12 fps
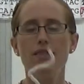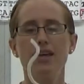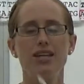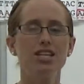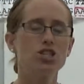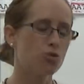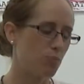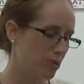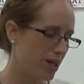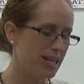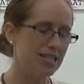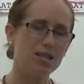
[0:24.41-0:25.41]
They need to
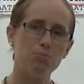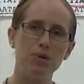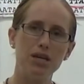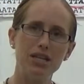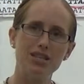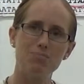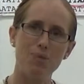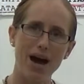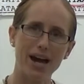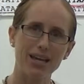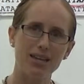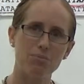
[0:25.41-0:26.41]
replace the beads
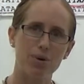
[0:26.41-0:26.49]
back in the